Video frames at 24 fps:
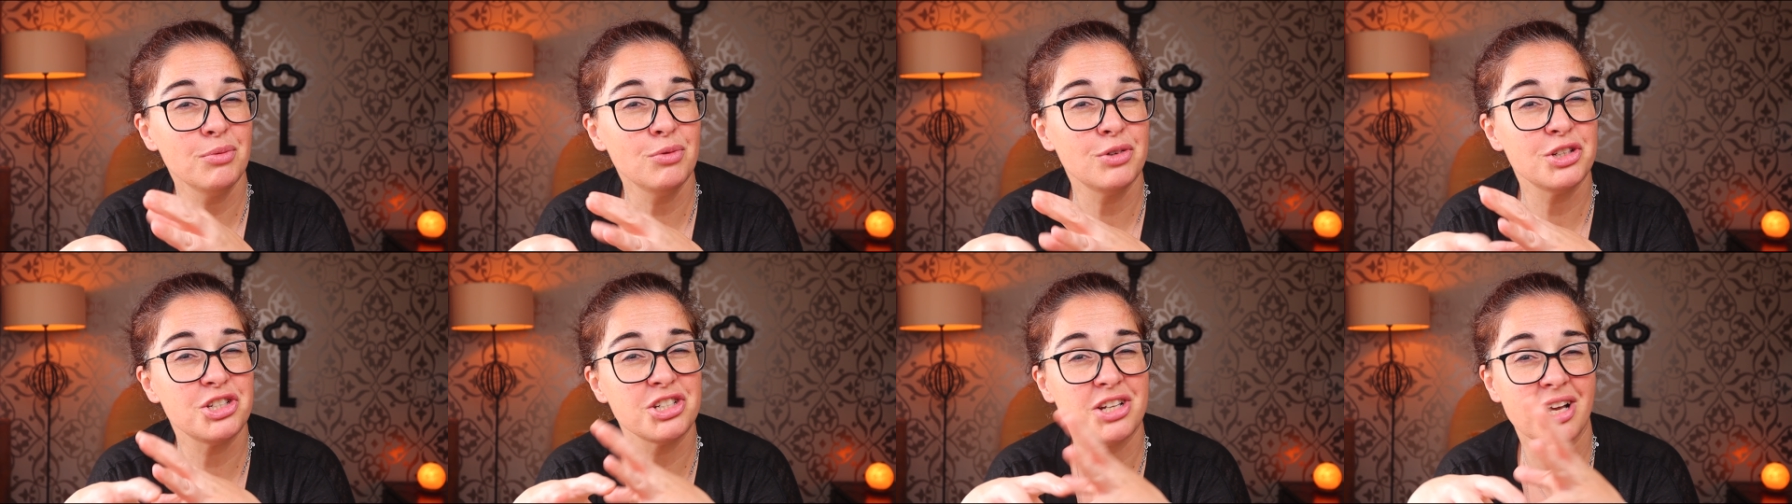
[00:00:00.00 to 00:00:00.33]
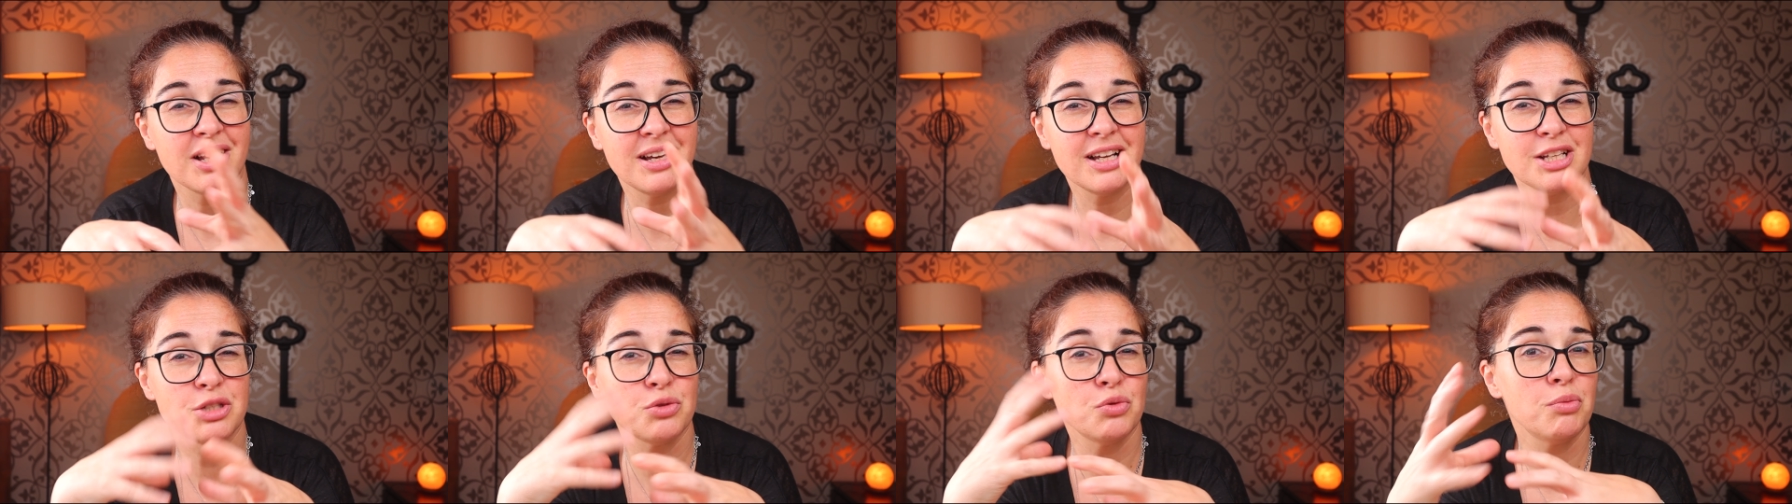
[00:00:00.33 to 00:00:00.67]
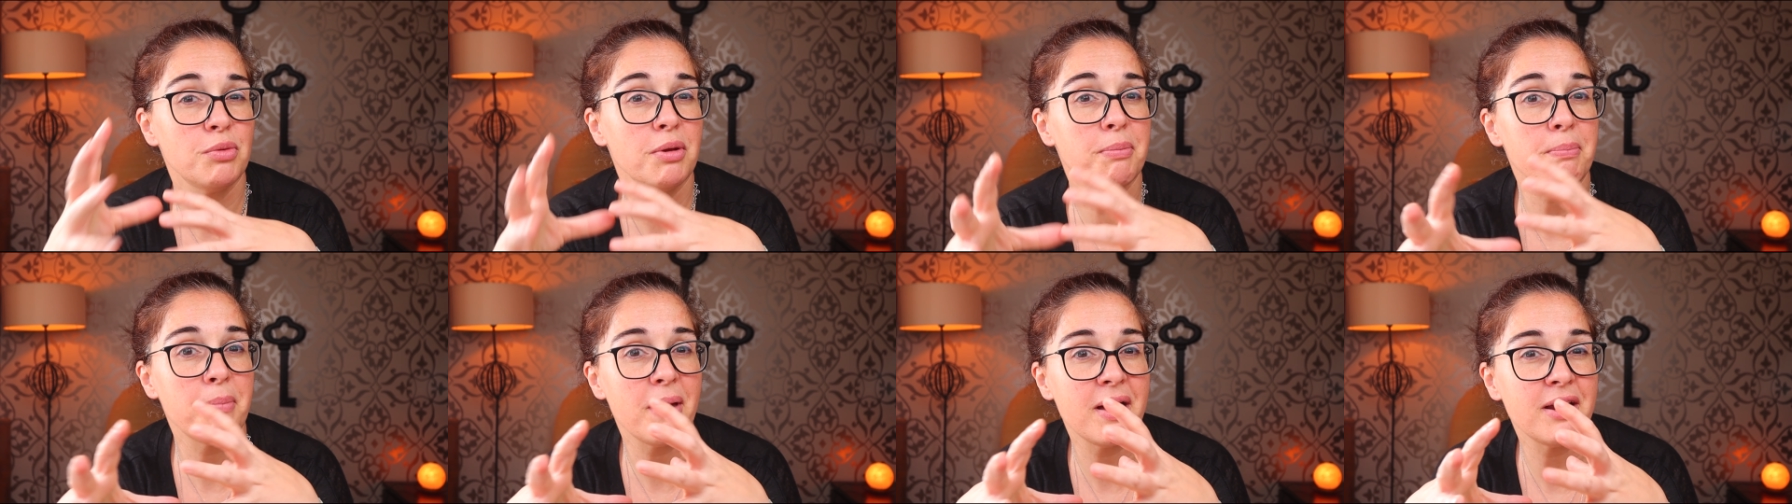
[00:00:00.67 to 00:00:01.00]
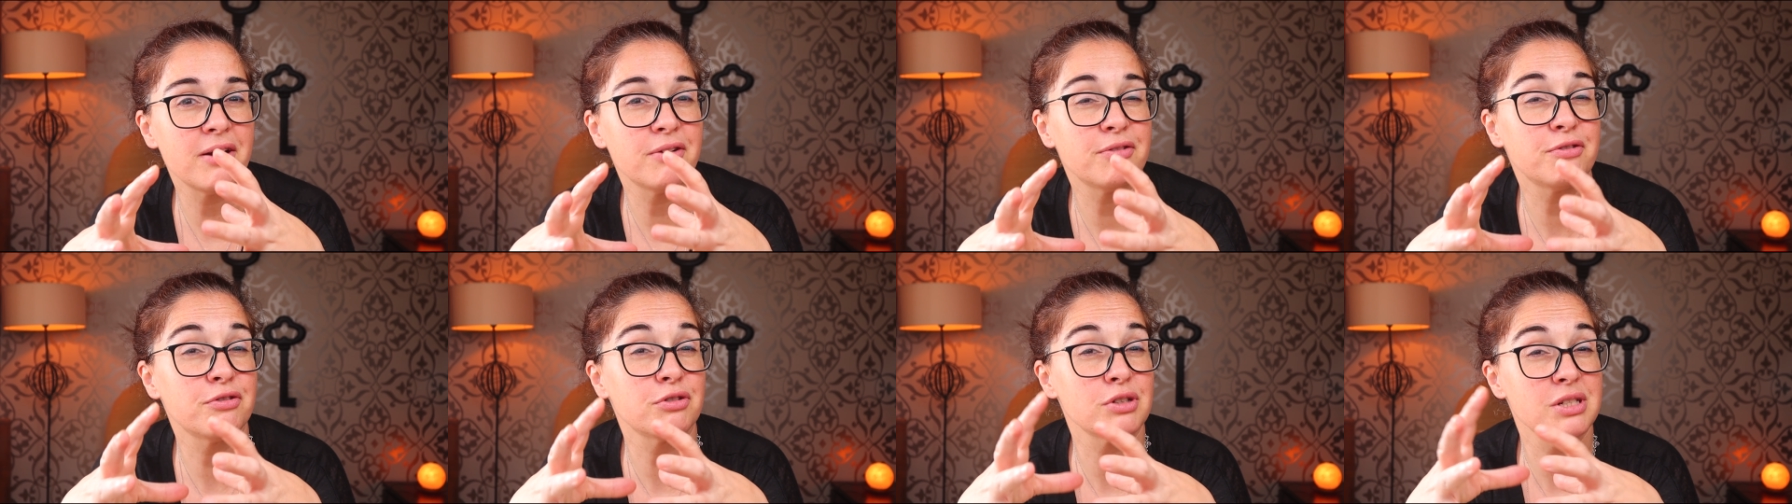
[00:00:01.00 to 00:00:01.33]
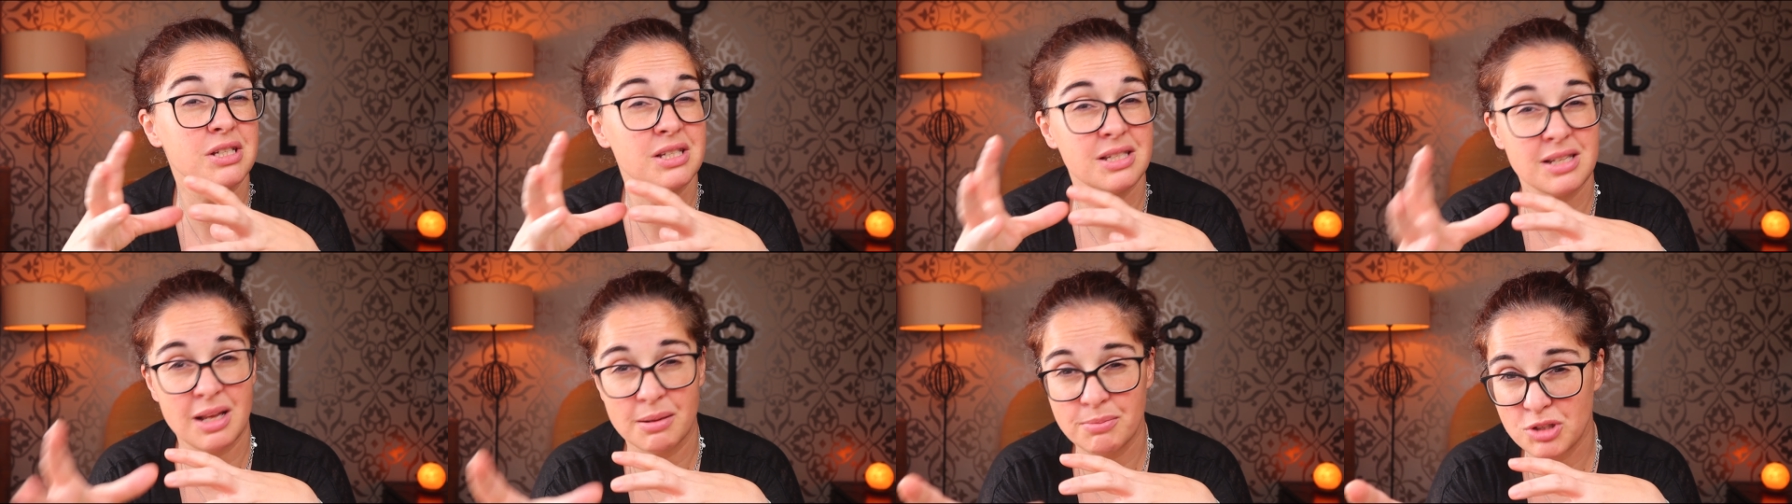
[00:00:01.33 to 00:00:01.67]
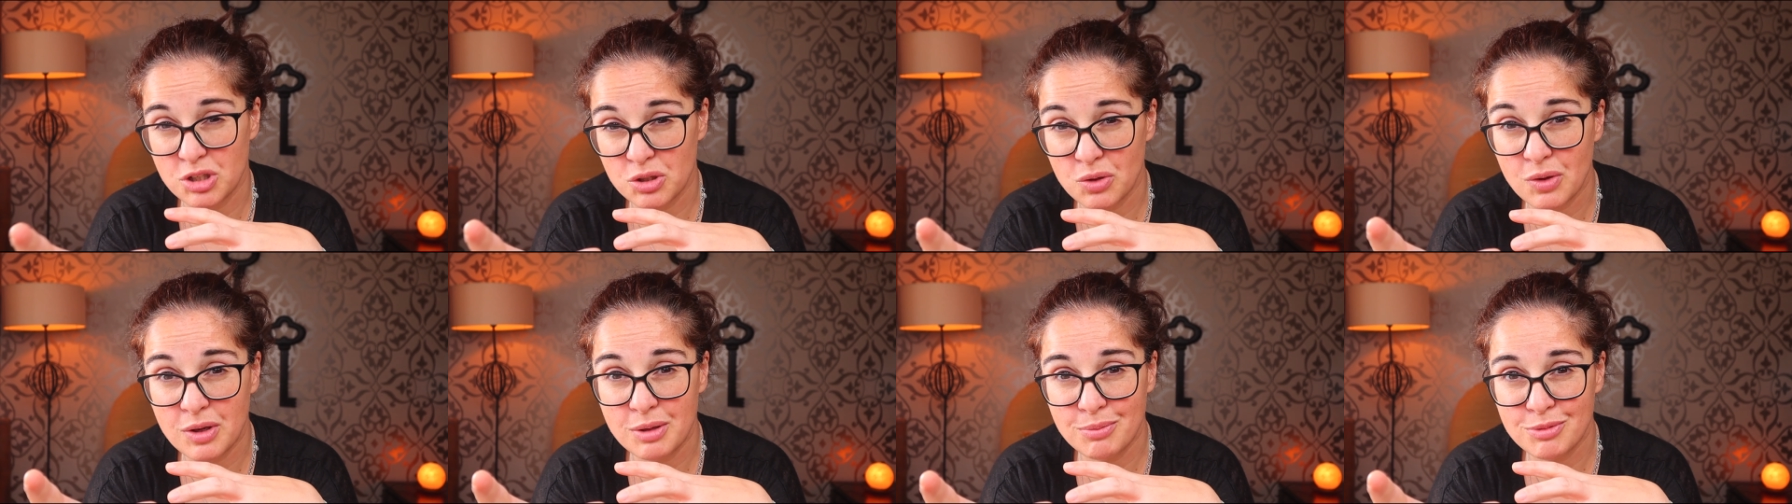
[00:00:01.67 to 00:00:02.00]
which I guess would be better for some
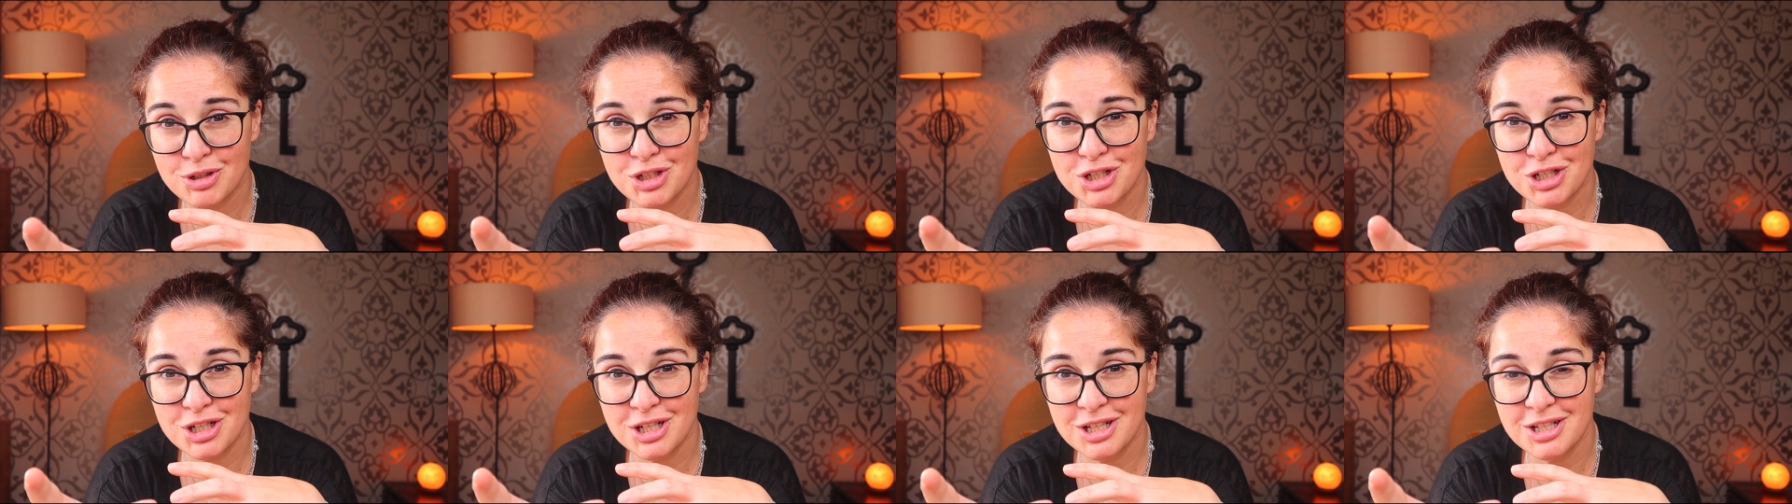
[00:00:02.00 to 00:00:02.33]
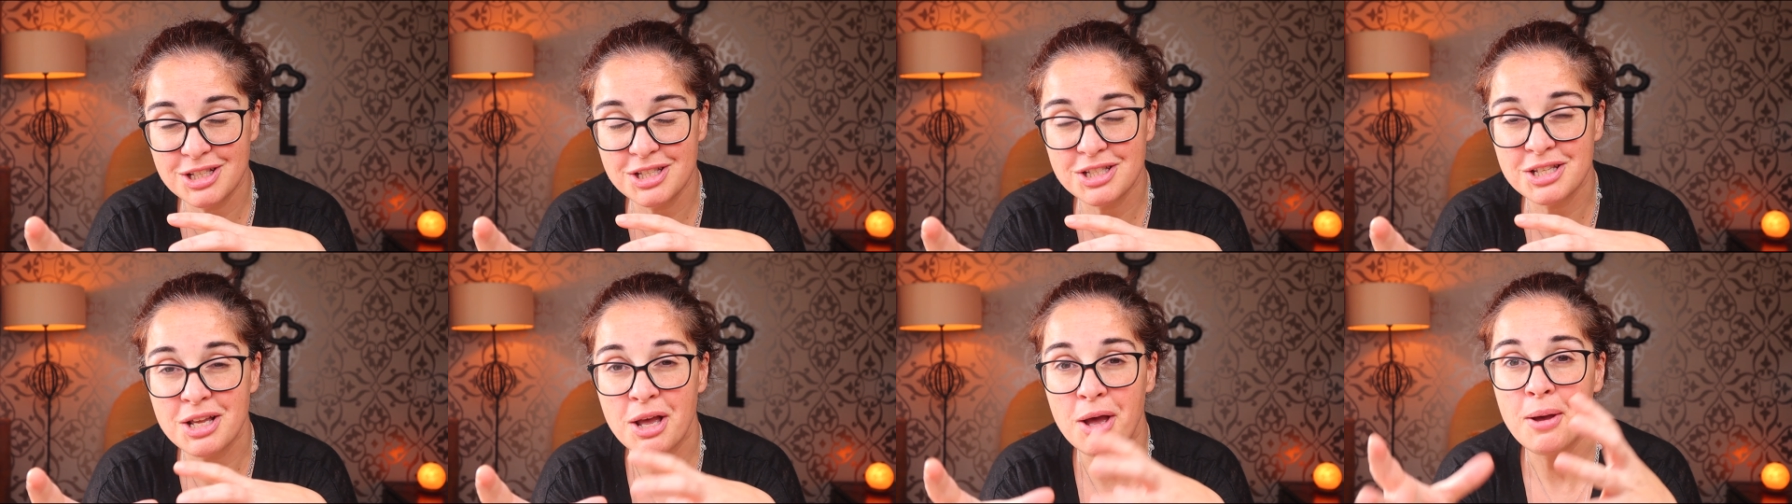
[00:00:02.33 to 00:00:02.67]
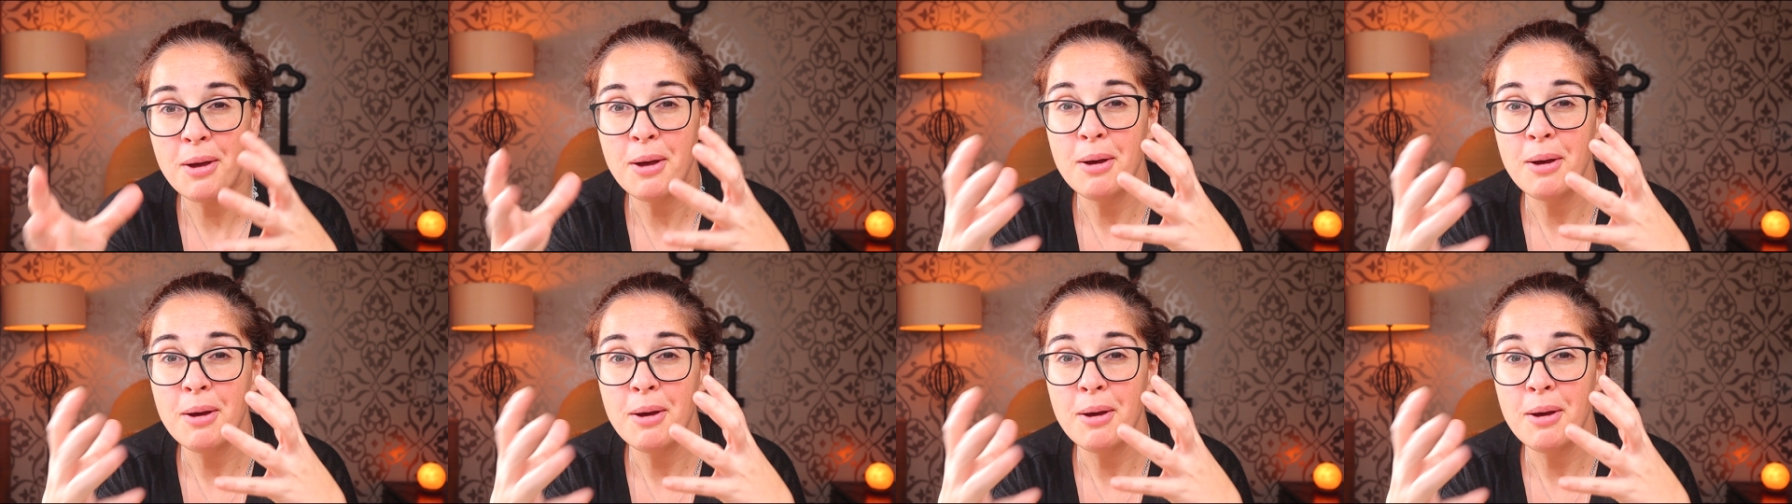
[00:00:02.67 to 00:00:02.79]
sewing machines.